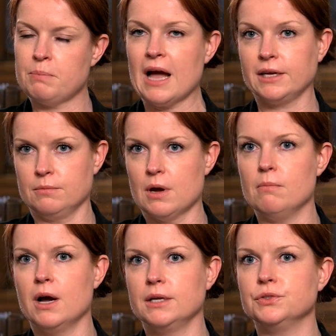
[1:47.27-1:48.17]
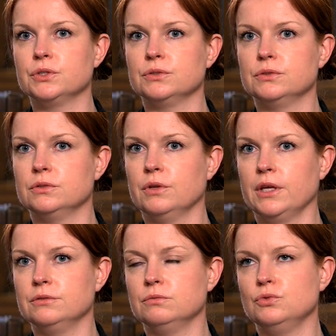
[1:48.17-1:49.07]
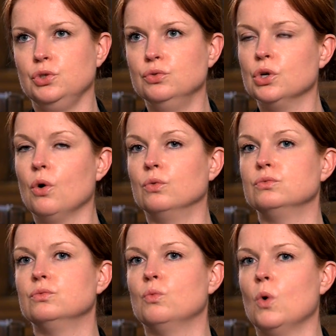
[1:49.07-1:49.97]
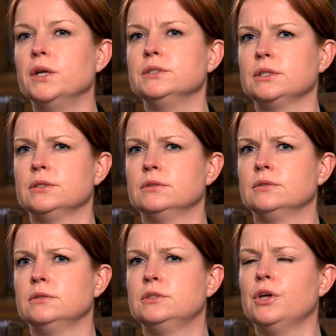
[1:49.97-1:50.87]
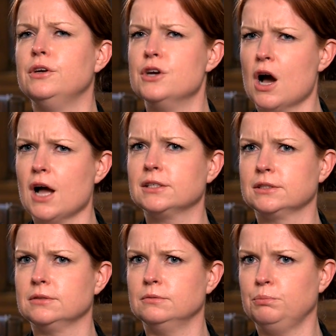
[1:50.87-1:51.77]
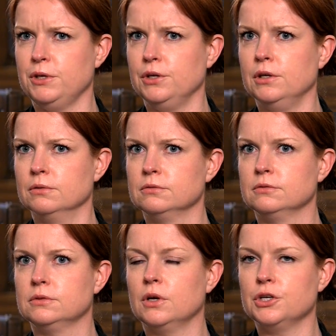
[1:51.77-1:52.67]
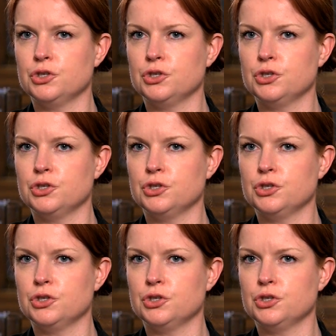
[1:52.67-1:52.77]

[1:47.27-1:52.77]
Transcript: back in my mind. Like, you don't want to not be a